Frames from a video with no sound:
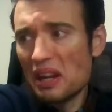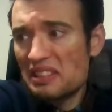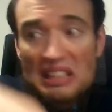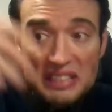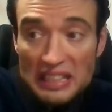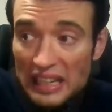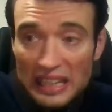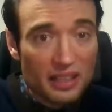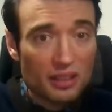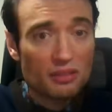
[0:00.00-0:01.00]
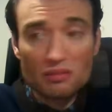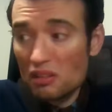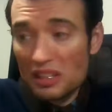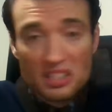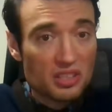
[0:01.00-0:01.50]
identity
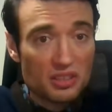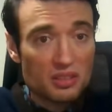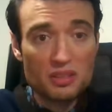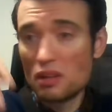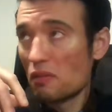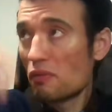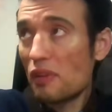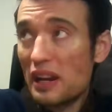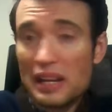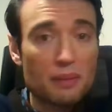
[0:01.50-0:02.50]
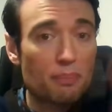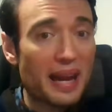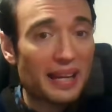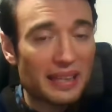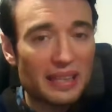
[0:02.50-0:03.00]
integrations, front end,
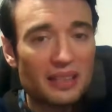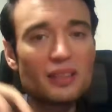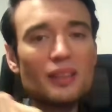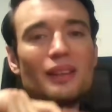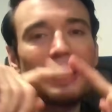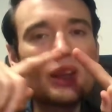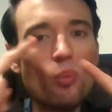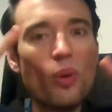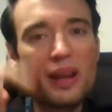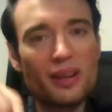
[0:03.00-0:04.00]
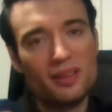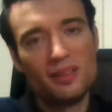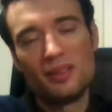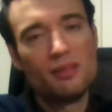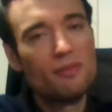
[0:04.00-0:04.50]
back end, in
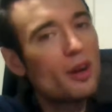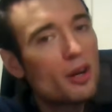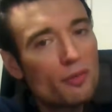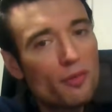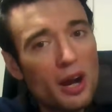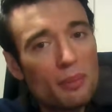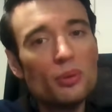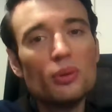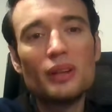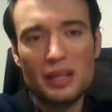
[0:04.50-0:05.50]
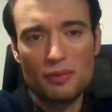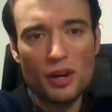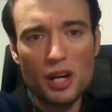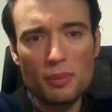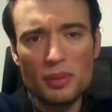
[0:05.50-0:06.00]
one verifiable
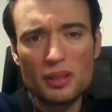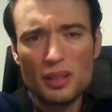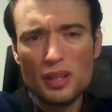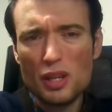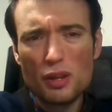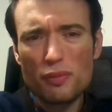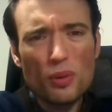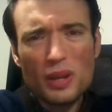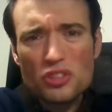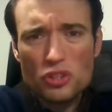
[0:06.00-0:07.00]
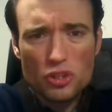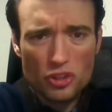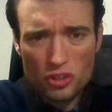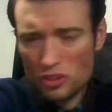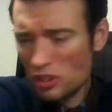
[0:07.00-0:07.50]
environment. For
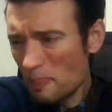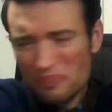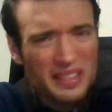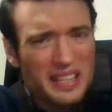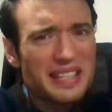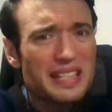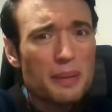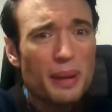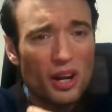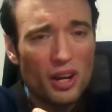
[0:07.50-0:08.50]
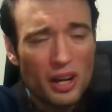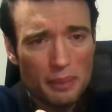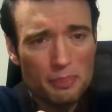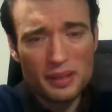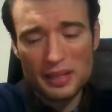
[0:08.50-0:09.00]
institutions, this isn't about
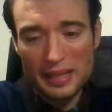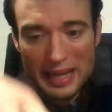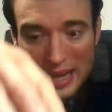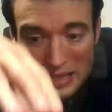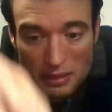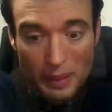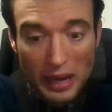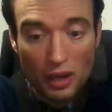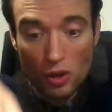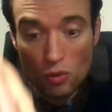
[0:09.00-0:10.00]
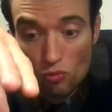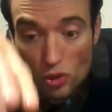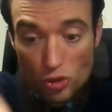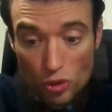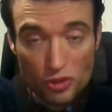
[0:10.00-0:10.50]
hype. It's about
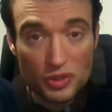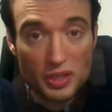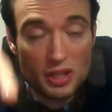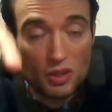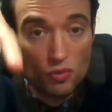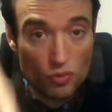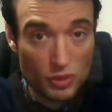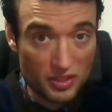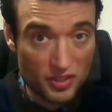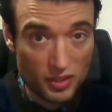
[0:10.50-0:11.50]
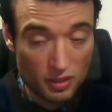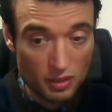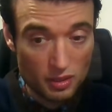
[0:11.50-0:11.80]
reducing risk.